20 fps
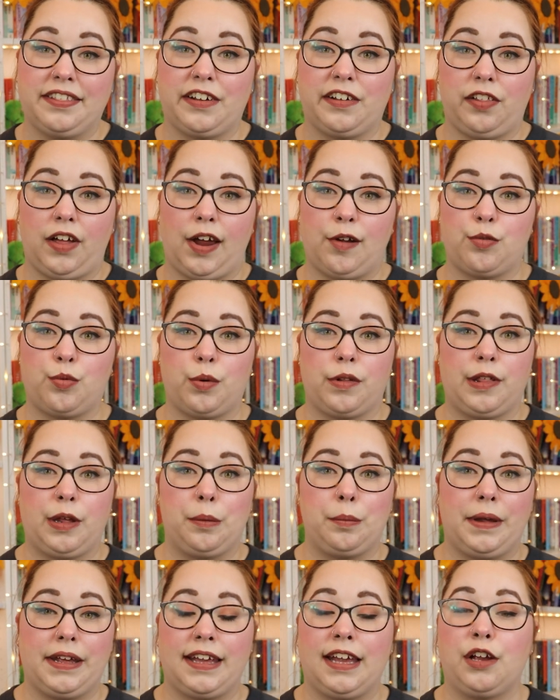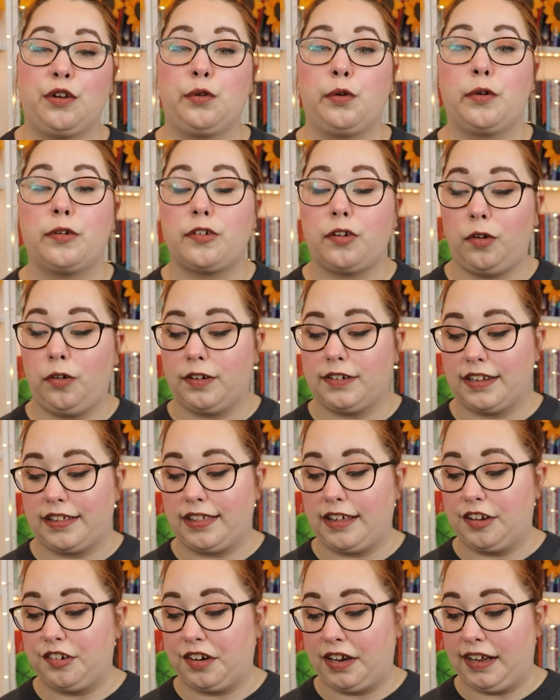their lives where they're making crucial
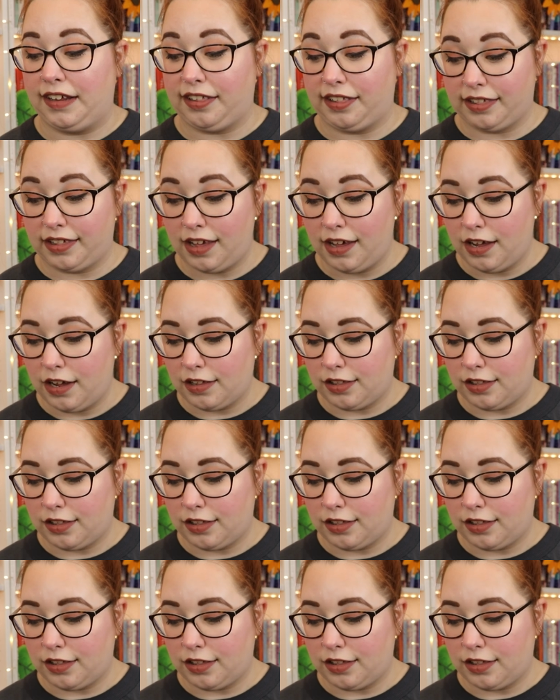decisions.